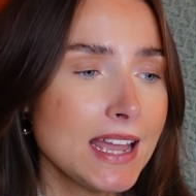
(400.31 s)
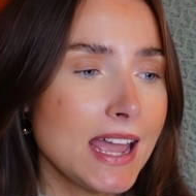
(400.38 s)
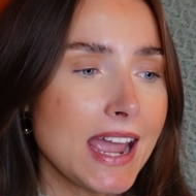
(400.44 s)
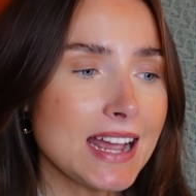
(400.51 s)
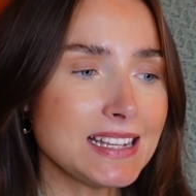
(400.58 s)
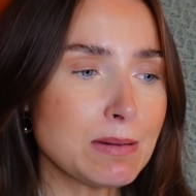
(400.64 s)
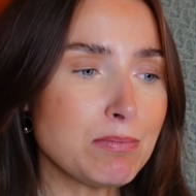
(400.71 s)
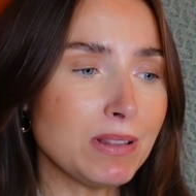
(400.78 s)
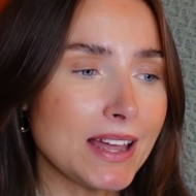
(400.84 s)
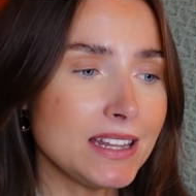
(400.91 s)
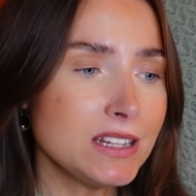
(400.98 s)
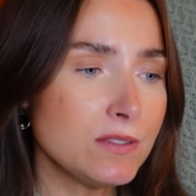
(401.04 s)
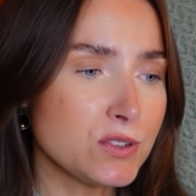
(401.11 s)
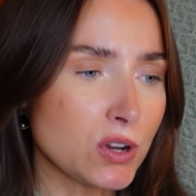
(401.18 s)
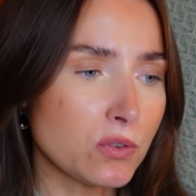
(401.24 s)
It's a blend
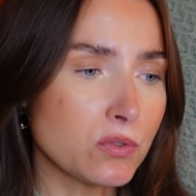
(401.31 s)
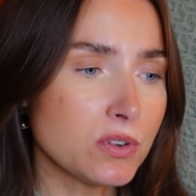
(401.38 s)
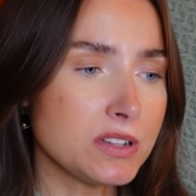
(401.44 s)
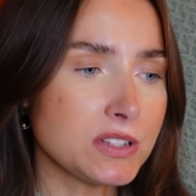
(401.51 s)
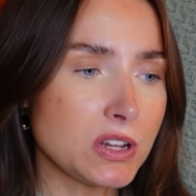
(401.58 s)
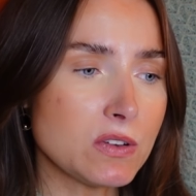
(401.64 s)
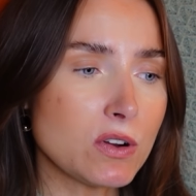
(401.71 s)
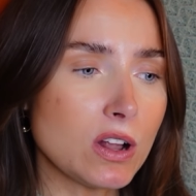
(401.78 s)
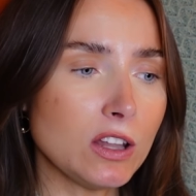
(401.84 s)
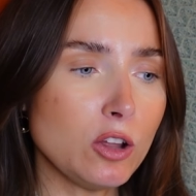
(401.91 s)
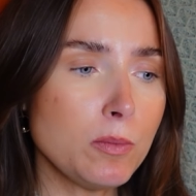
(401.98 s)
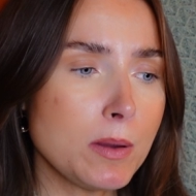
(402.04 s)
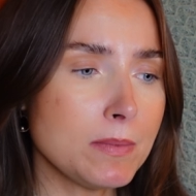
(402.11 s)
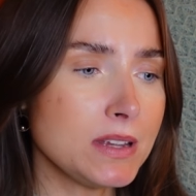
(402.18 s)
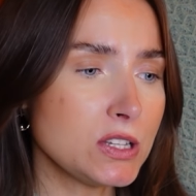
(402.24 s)
of genres, so you've got a little
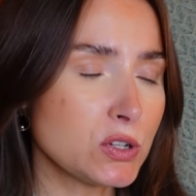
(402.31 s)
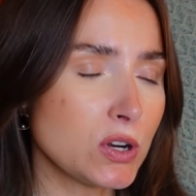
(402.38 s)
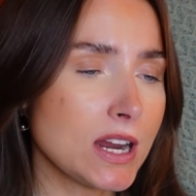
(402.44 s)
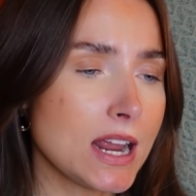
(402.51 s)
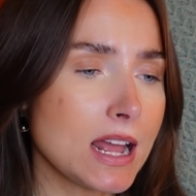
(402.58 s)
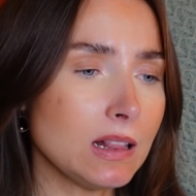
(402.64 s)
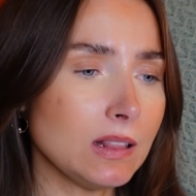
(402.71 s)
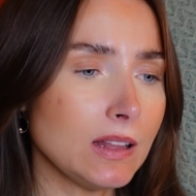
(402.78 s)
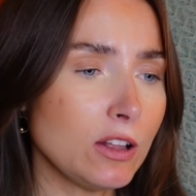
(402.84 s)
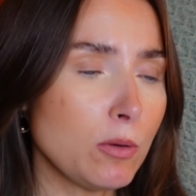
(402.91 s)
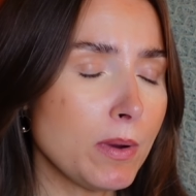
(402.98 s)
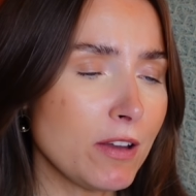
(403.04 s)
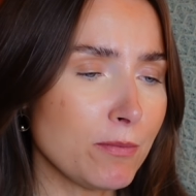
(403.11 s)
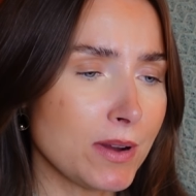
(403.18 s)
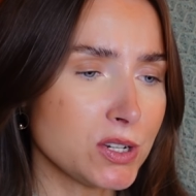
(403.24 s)
bit of mystery, a little
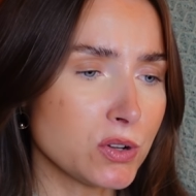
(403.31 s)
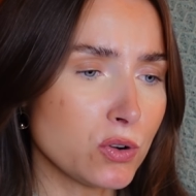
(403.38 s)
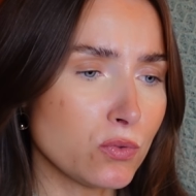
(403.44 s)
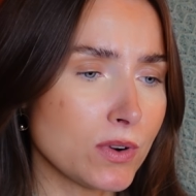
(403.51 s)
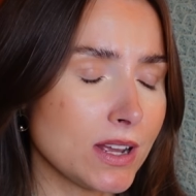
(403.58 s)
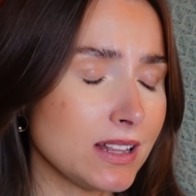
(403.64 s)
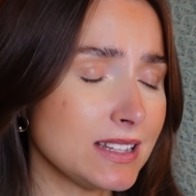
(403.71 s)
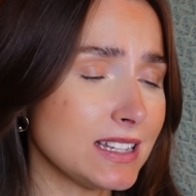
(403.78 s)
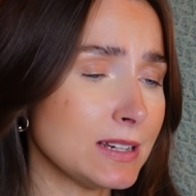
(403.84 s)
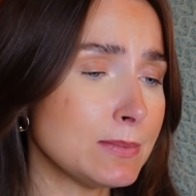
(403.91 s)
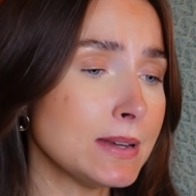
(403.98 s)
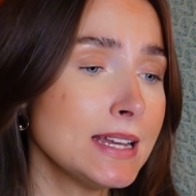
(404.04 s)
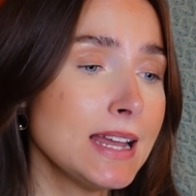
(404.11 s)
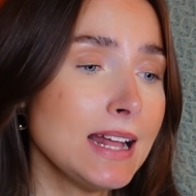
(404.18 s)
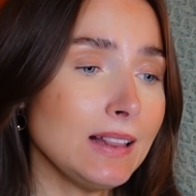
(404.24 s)
bit of magical realism,
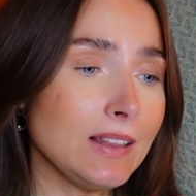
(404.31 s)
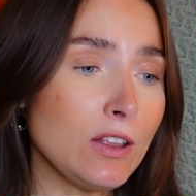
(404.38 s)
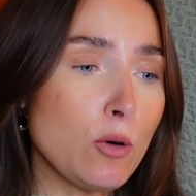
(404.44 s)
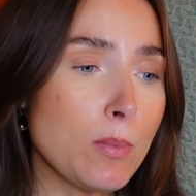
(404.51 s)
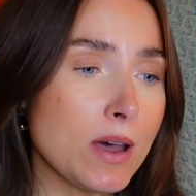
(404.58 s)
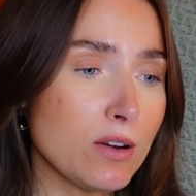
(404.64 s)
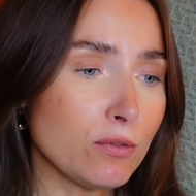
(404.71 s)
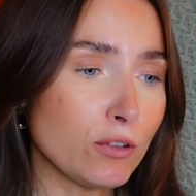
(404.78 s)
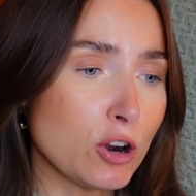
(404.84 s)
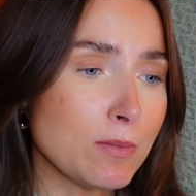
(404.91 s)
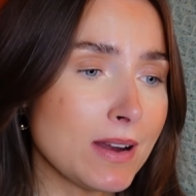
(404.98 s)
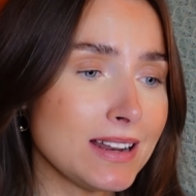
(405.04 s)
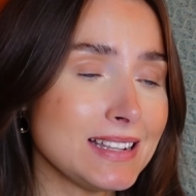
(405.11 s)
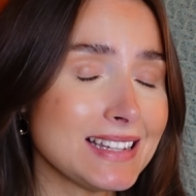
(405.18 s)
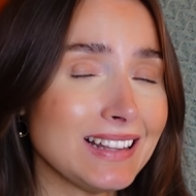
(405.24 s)
a little bit of
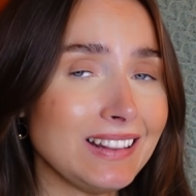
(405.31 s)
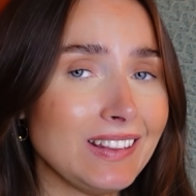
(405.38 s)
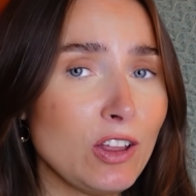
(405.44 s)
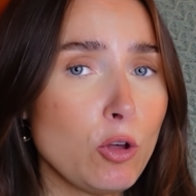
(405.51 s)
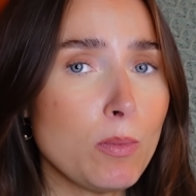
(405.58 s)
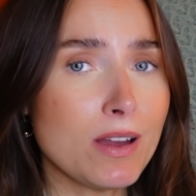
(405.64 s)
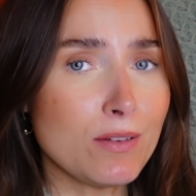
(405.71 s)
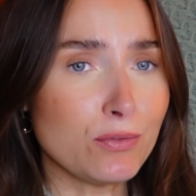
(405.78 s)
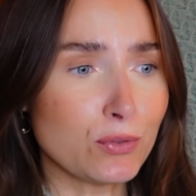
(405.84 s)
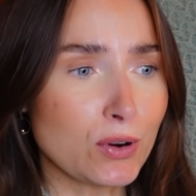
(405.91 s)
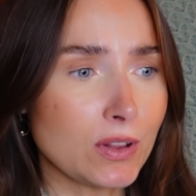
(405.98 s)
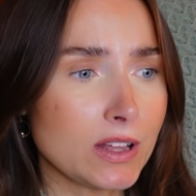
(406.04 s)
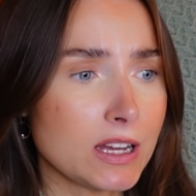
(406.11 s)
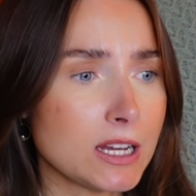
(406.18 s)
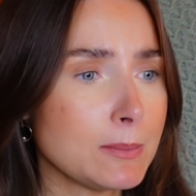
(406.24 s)
romance, a little bit of
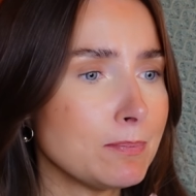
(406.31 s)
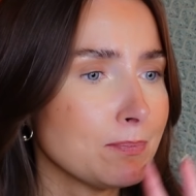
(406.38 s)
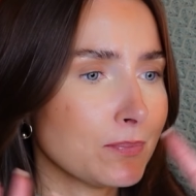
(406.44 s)
thriller.